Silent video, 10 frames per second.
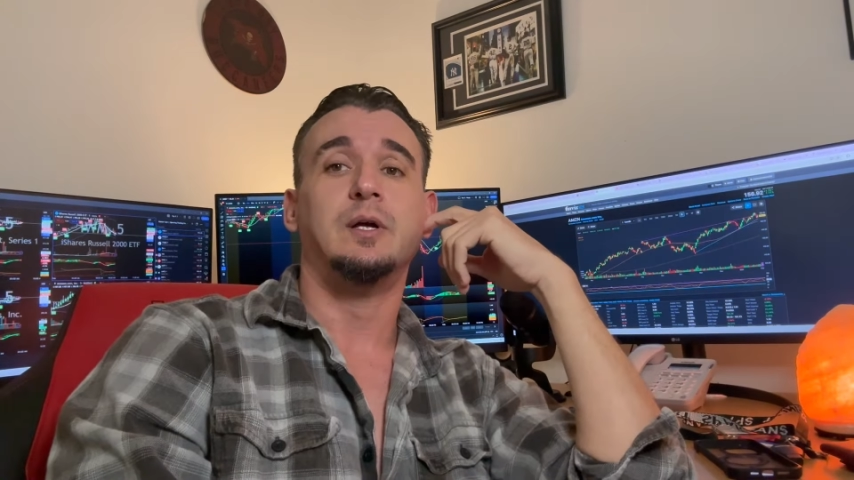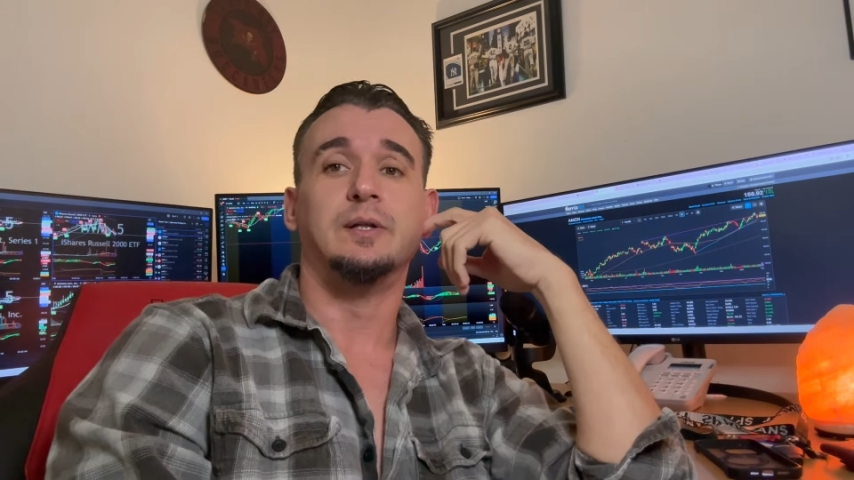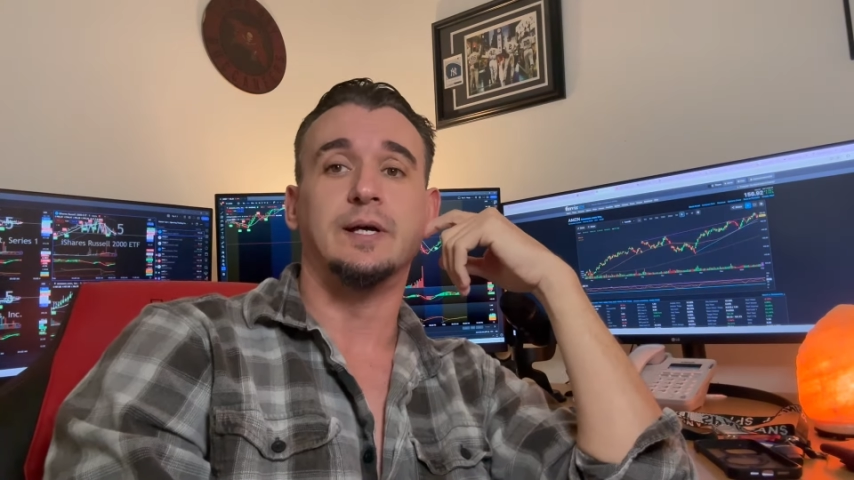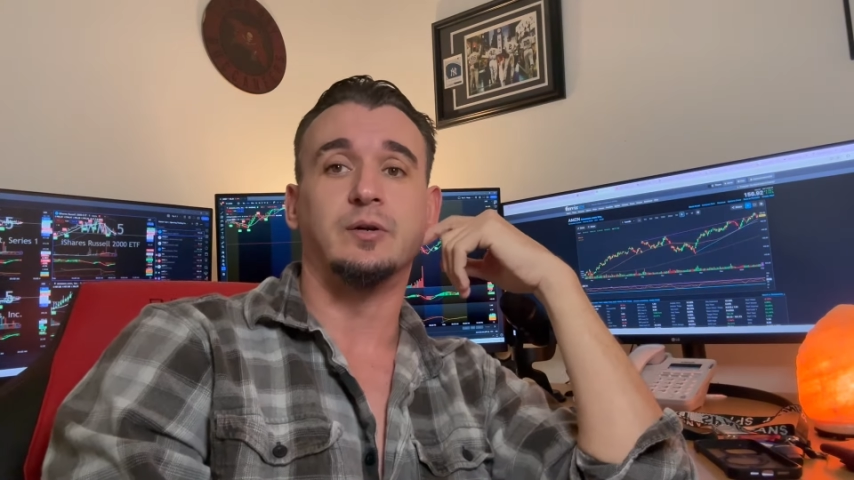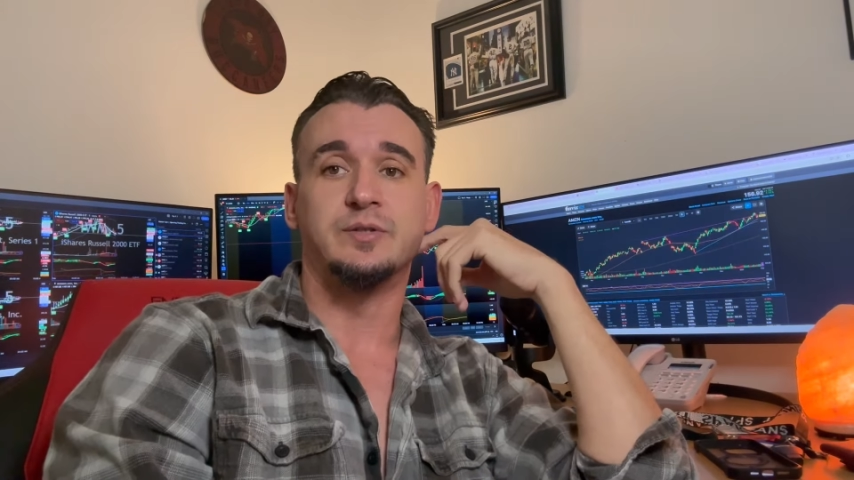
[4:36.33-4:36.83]

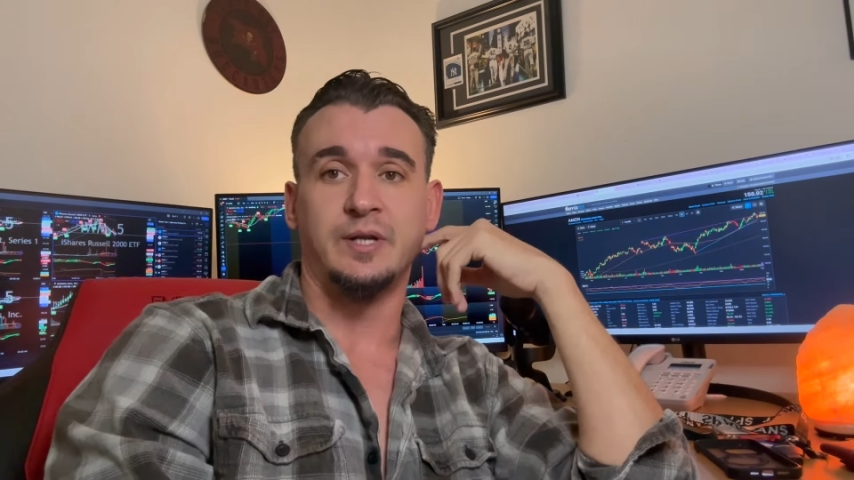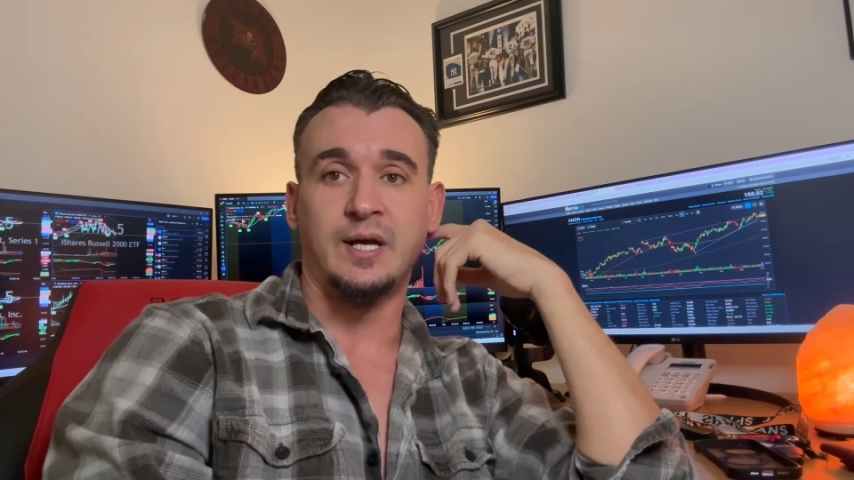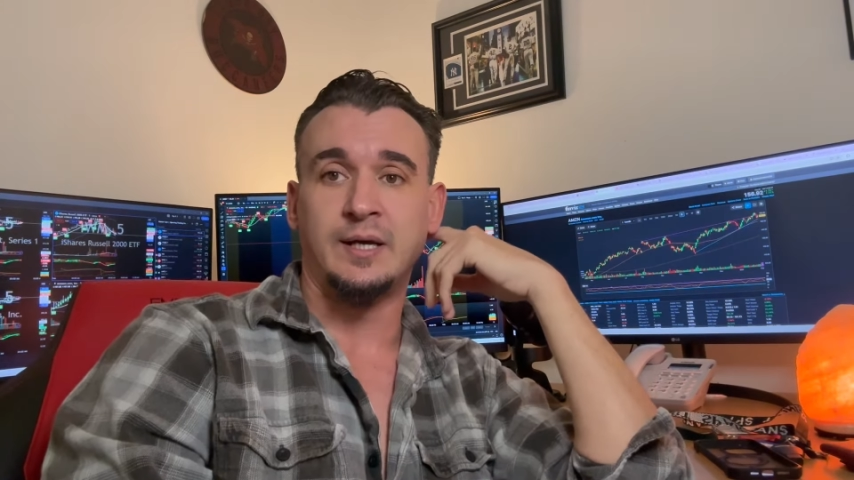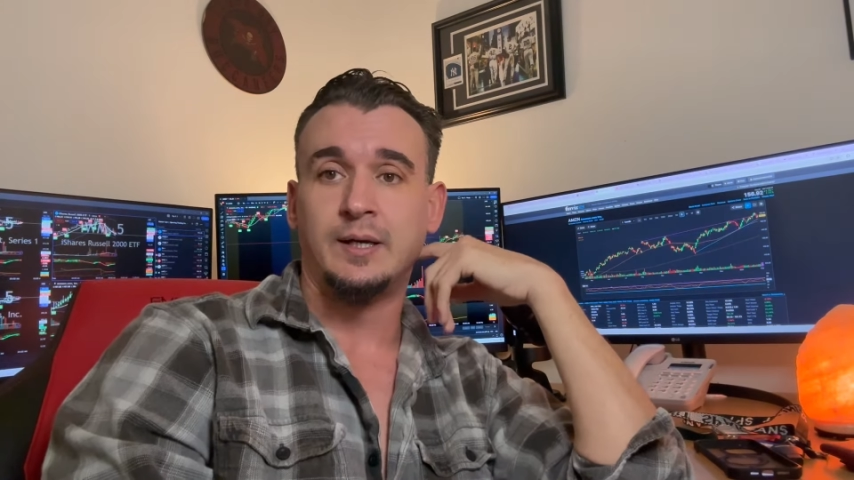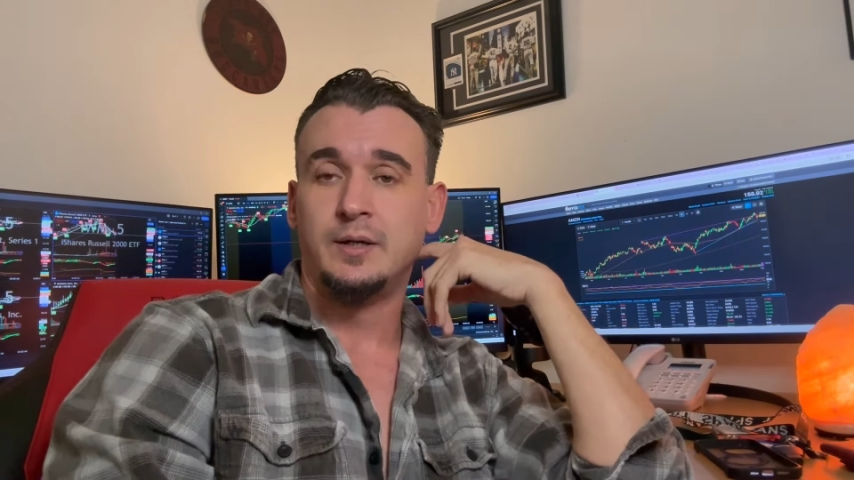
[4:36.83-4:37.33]
later
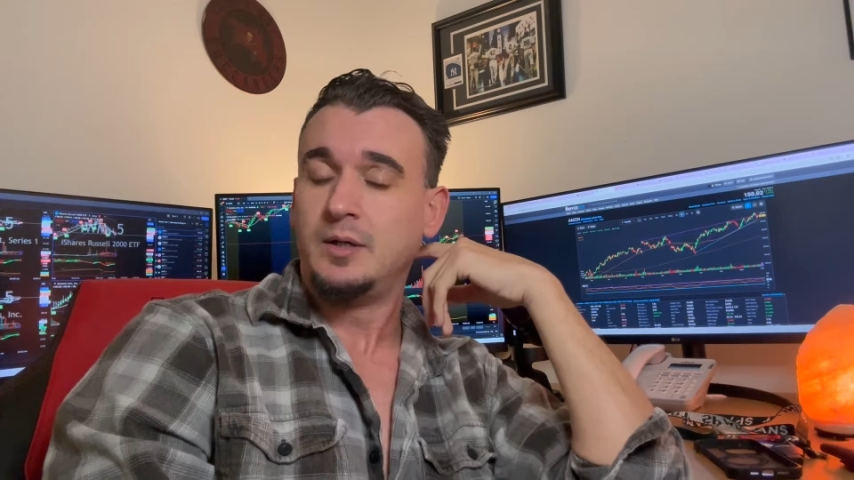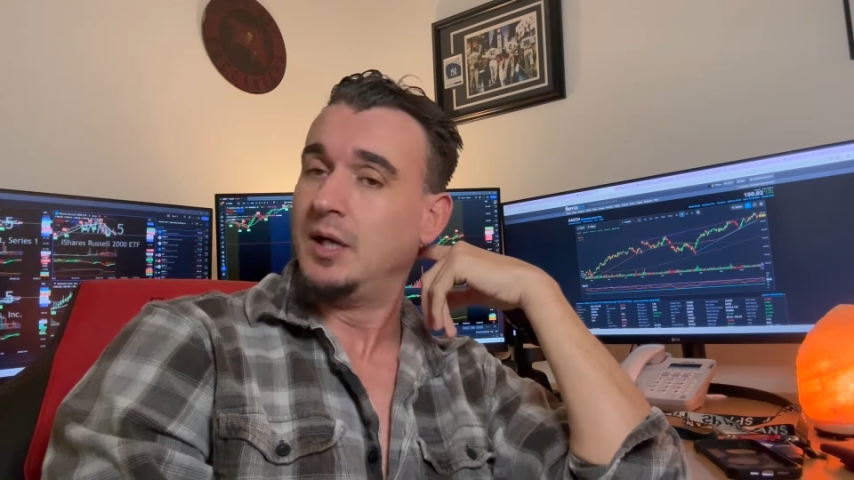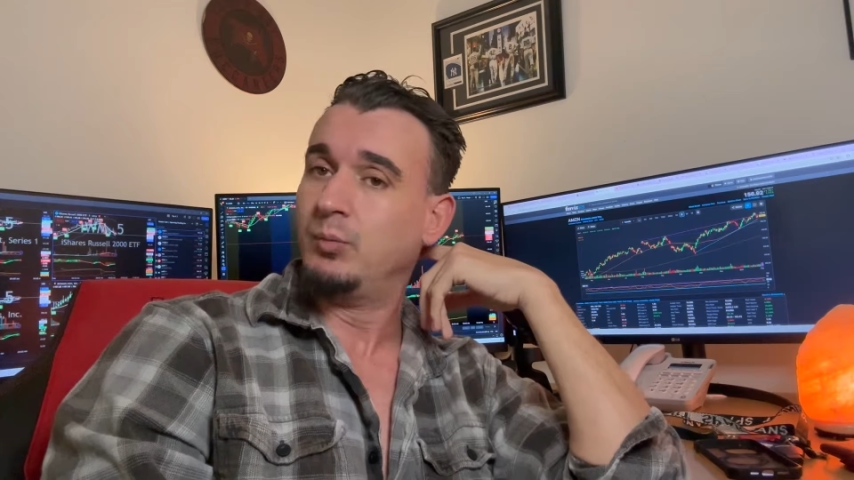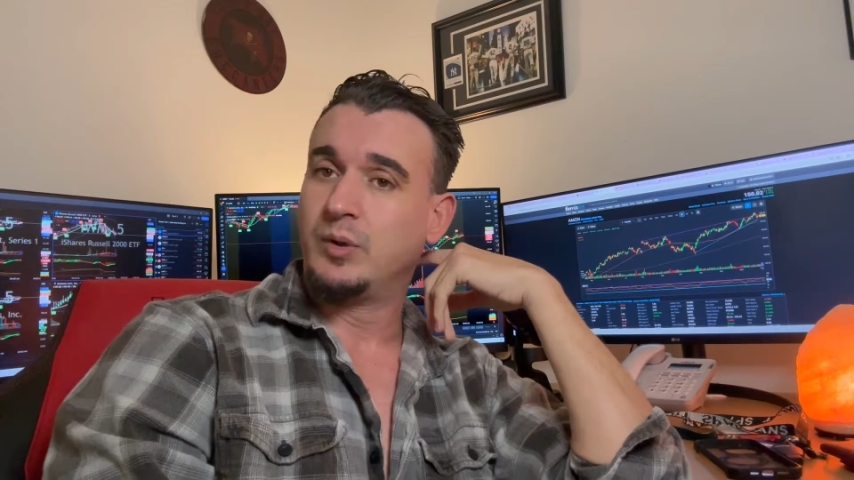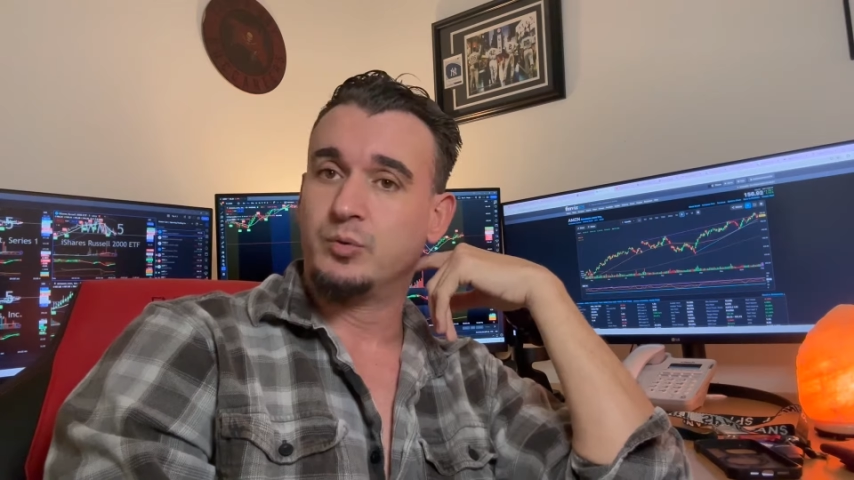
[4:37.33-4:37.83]
today
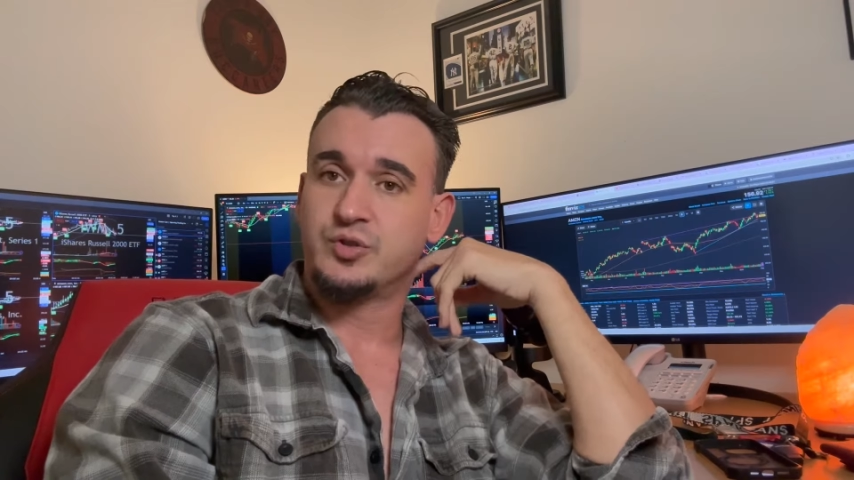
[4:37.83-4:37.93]
and we will